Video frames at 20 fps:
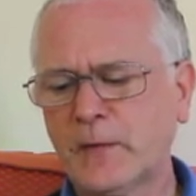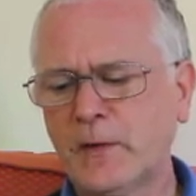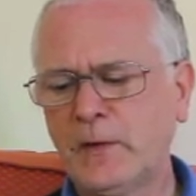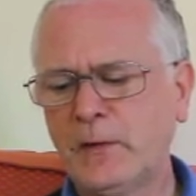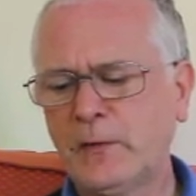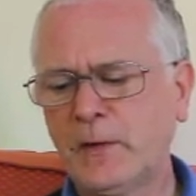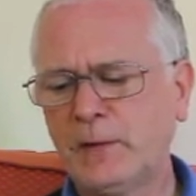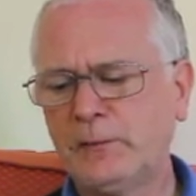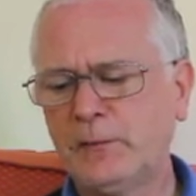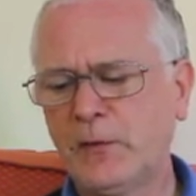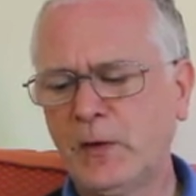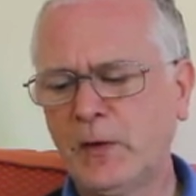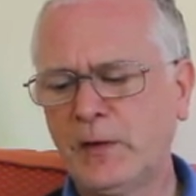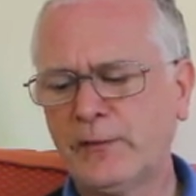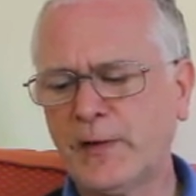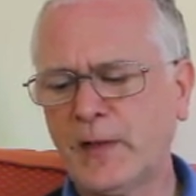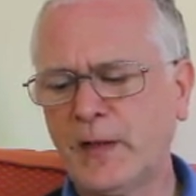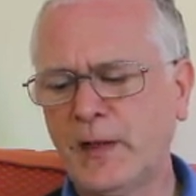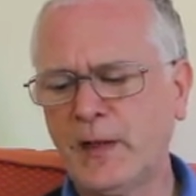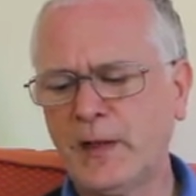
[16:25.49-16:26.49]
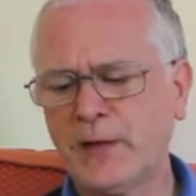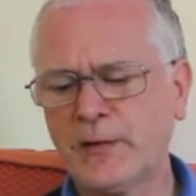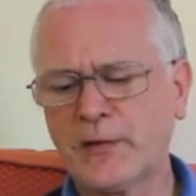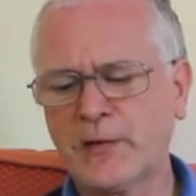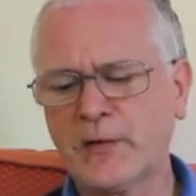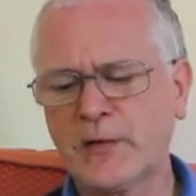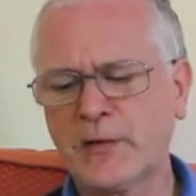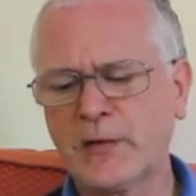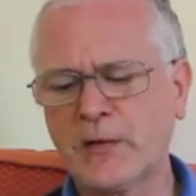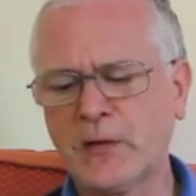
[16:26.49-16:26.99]
You are more of a heart's
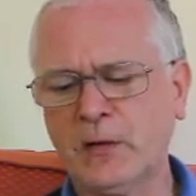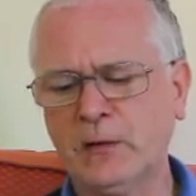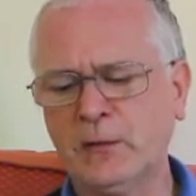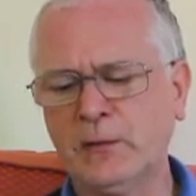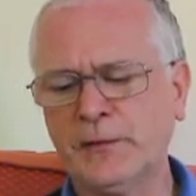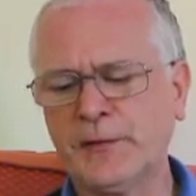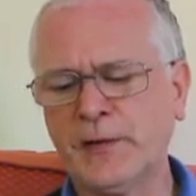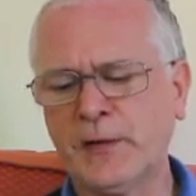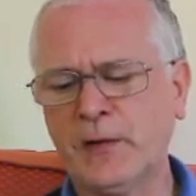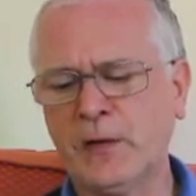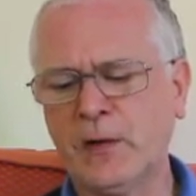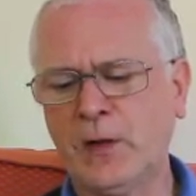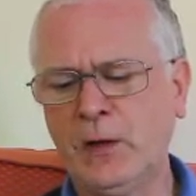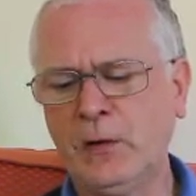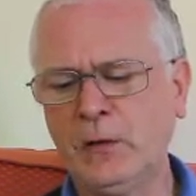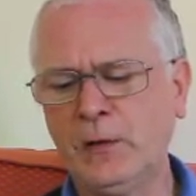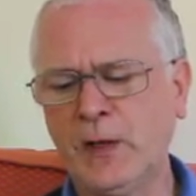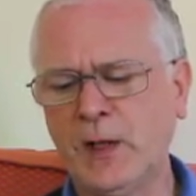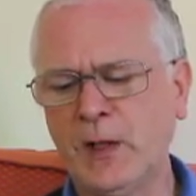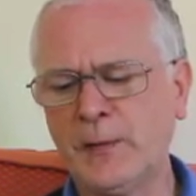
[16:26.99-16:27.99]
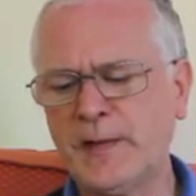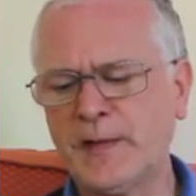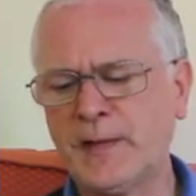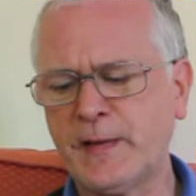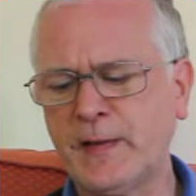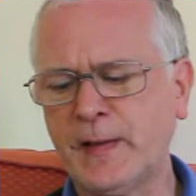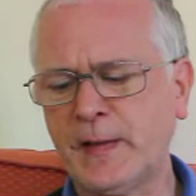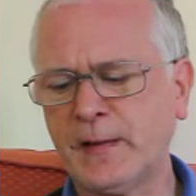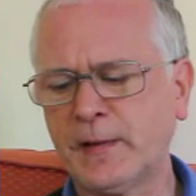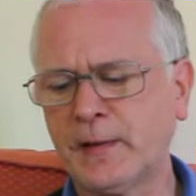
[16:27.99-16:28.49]
scold than a whole army
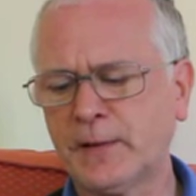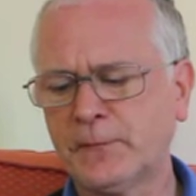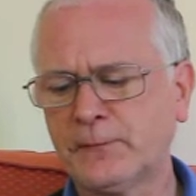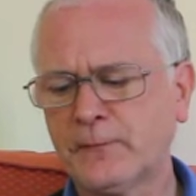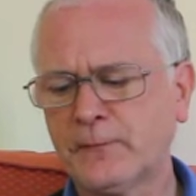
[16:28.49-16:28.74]
together.